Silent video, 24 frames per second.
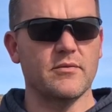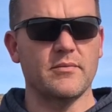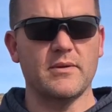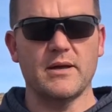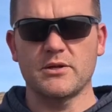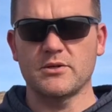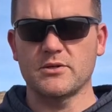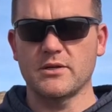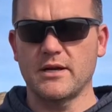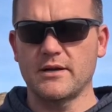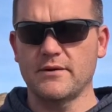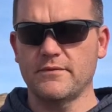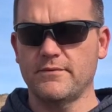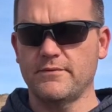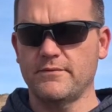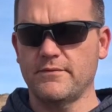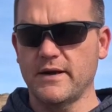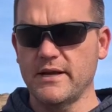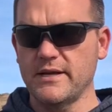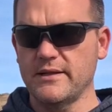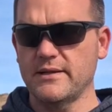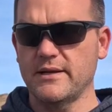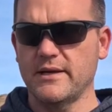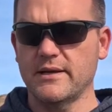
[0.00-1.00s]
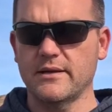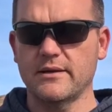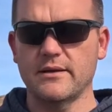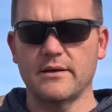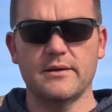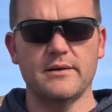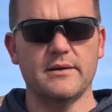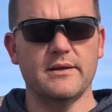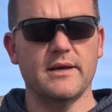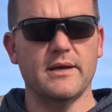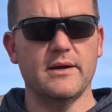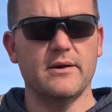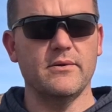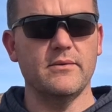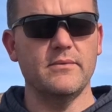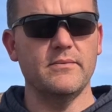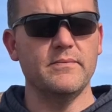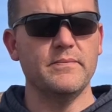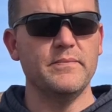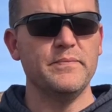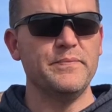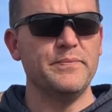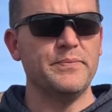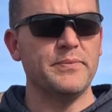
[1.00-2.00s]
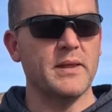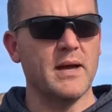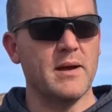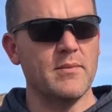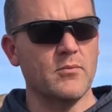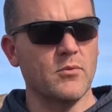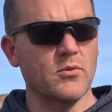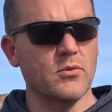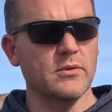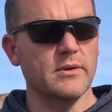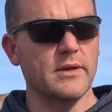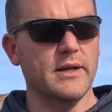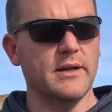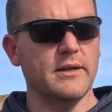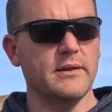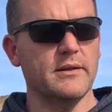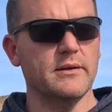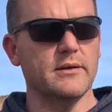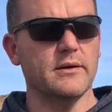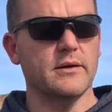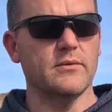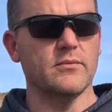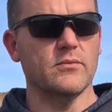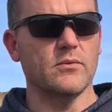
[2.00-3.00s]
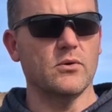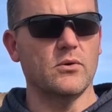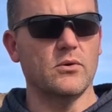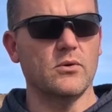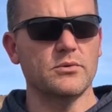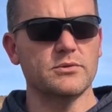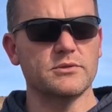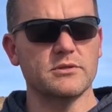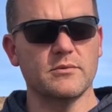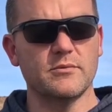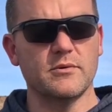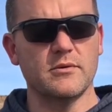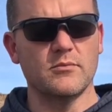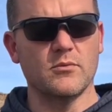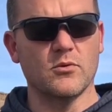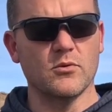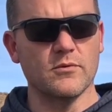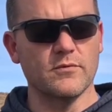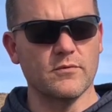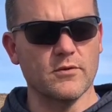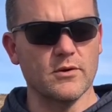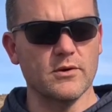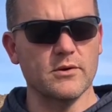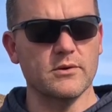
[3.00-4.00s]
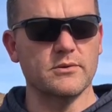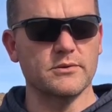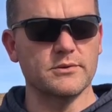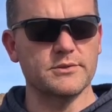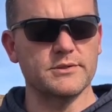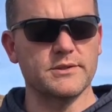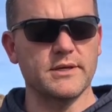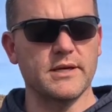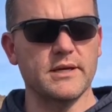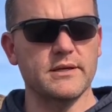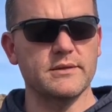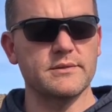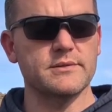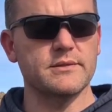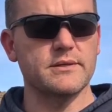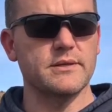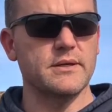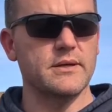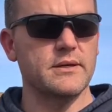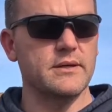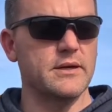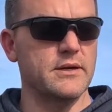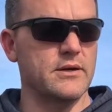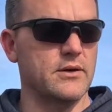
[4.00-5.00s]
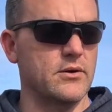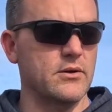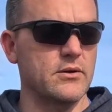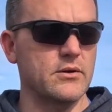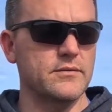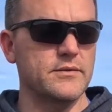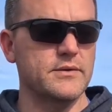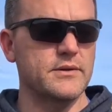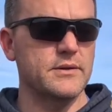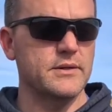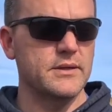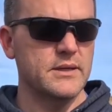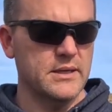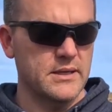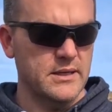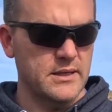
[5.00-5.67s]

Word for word: I'm not trying to fight that gun down. I'm more letting the gun roll, so I'm in a more vertical stance in all of it.